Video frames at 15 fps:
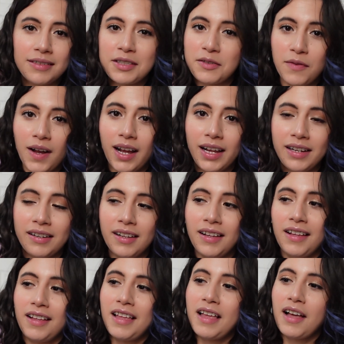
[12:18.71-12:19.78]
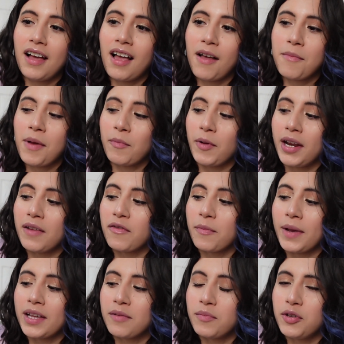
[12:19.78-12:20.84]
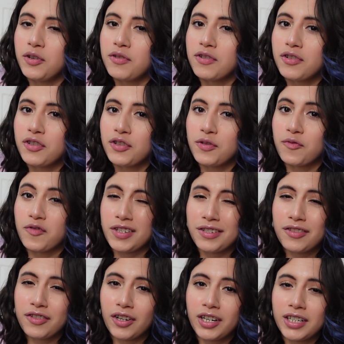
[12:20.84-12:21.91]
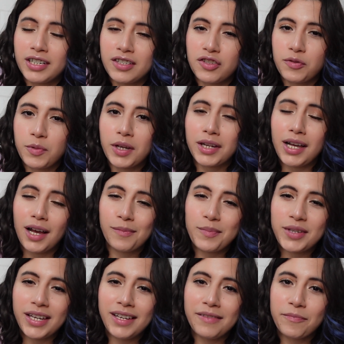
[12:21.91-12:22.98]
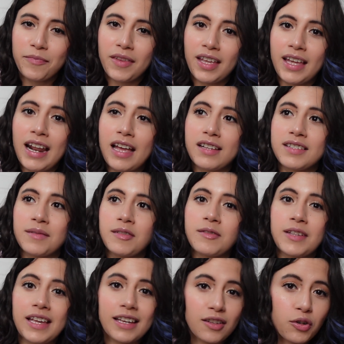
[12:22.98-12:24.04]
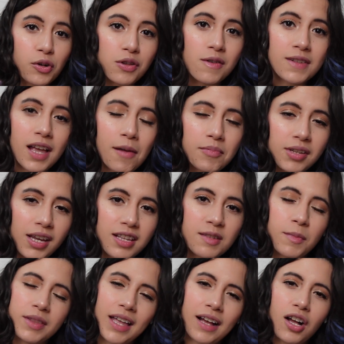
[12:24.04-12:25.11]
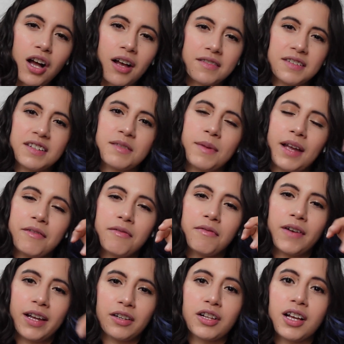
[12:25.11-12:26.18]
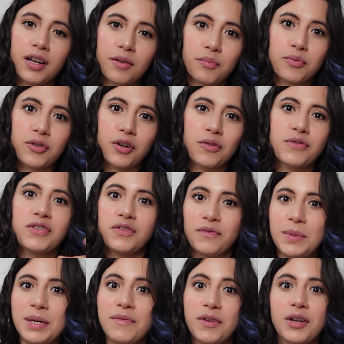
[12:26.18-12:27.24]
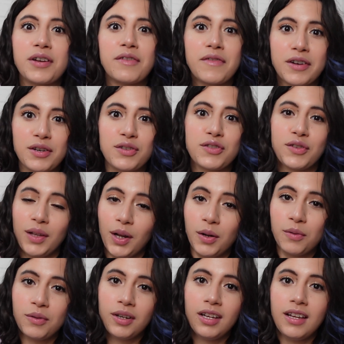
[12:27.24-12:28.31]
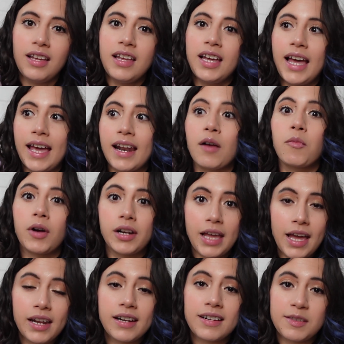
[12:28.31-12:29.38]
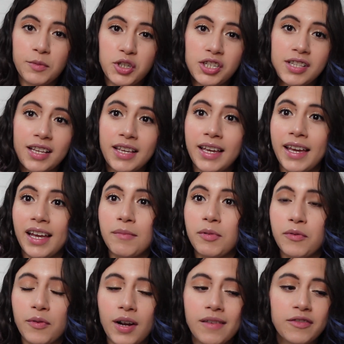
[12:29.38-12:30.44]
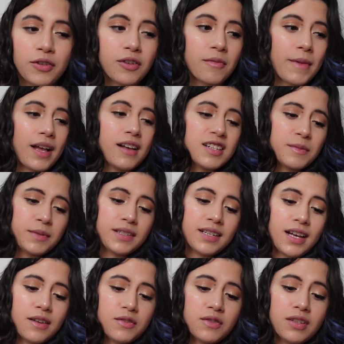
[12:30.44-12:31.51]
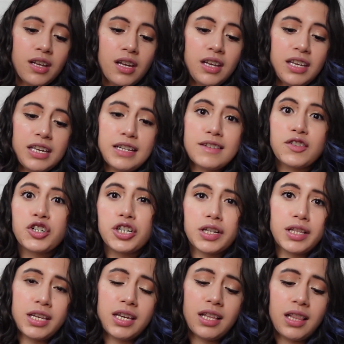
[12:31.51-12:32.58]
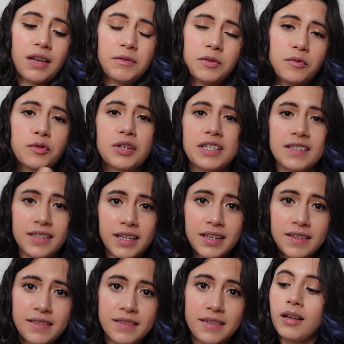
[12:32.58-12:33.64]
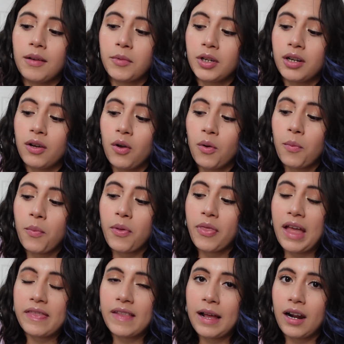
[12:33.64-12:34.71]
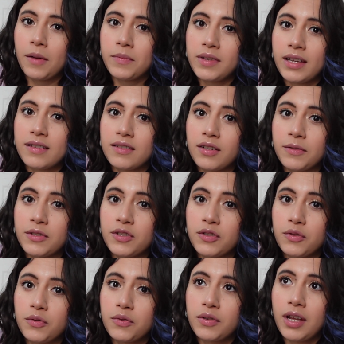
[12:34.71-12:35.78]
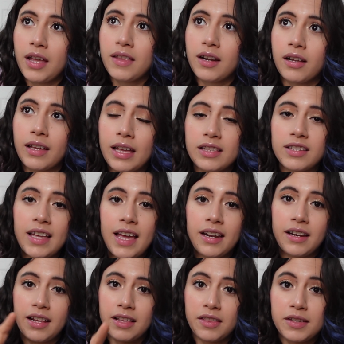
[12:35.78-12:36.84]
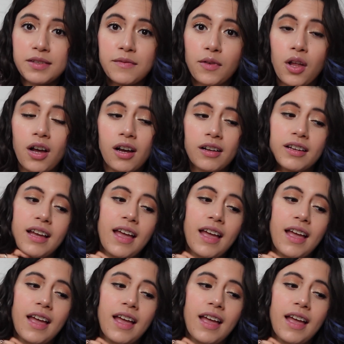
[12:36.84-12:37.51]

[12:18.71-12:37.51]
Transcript: It's fine. I'm waiting for my computer to restart. It's doing an update, and sometimes I ignore those updates, but that causes my Final Cut Pro to be very, very slow, and I want to edit as much as I can before I have to go to my husband's house. It is currently 11:46. I'm gonna hope that that update starts soon, and then I'll get to editing this vlog.